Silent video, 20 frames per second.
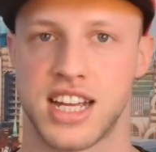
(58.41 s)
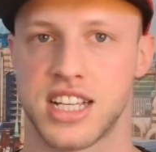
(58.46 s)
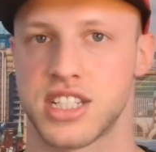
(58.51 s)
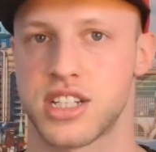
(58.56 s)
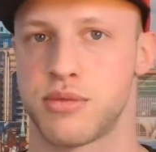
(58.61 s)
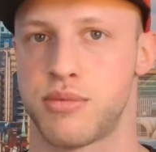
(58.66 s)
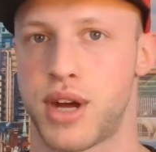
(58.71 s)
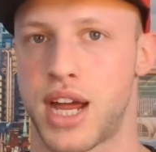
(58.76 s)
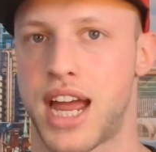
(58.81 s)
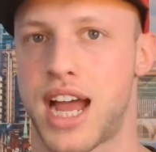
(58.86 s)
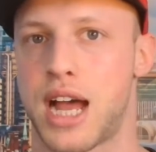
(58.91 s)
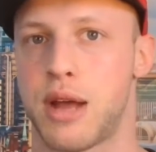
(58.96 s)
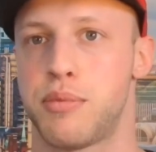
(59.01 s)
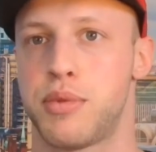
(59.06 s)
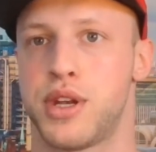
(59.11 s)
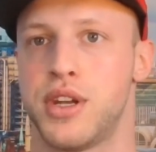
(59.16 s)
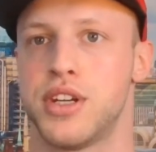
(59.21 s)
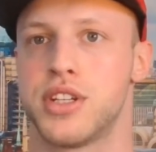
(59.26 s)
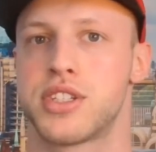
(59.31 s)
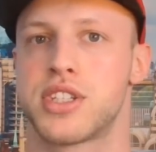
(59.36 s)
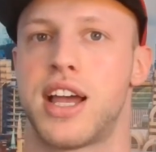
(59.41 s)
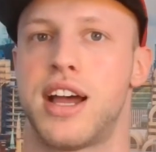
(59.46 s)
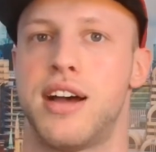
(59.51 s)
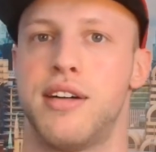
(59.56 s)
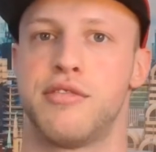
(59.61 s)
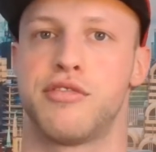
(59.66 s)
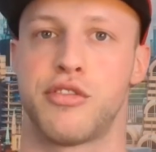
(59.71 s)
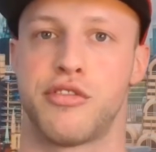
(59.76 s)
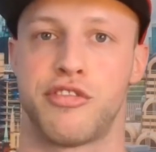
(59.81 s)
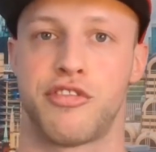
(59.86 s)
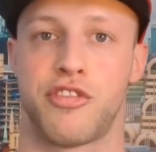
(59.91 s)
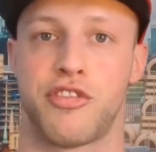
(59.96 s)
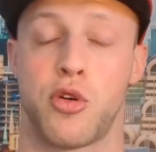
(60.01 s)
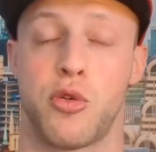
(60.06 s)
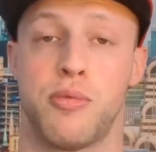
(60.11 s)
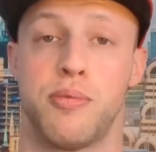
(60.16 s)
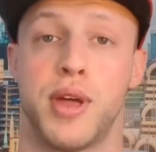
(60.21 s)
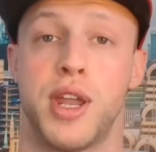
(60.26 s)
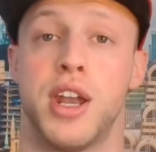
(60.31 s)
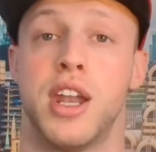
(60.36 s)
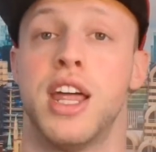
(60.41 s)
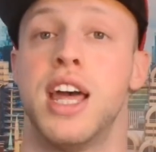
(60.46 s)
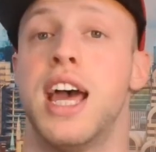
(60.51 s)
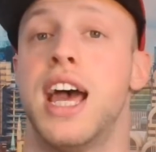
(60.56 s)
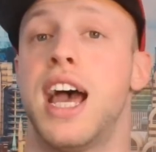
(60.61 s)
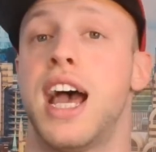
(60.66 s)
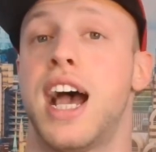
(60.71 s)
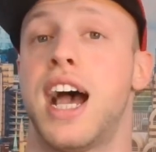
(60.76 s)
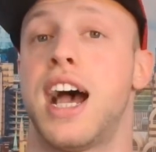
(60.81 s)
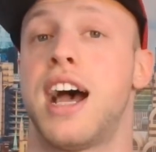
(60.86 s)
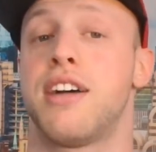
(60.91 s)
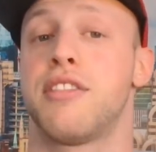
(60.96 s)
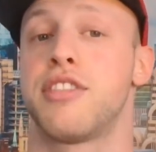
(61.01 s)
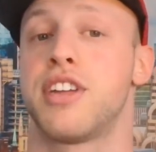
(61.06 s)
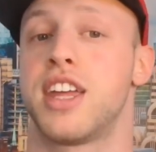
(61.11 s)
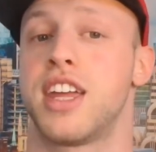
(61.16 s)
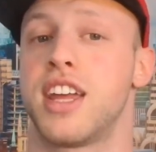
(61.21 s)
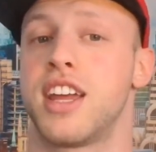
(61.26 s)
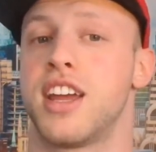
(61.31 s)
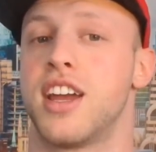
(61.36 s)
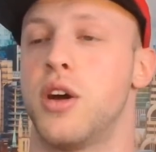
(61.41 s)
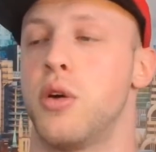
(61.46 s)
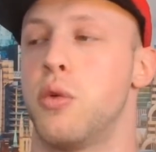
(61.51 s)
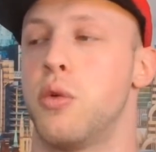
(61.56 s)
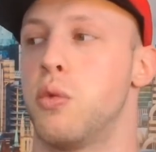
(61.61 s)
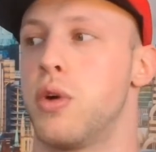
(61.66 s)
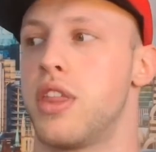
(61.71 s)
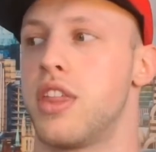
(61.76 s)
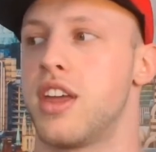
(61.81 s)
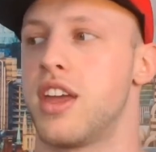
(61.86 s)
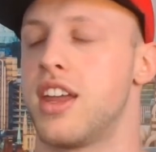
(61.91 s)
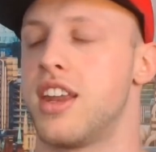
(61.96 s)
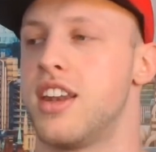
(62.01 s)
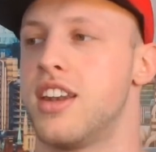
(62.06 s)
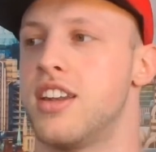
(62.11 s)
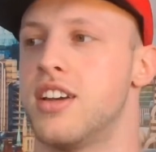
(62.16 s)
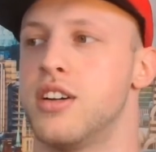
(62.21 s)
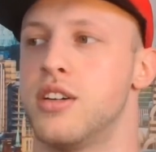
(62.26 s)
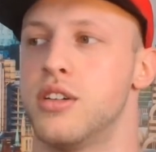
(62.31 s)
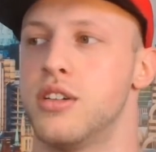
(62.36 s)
as to my happiness and fulfillment having within,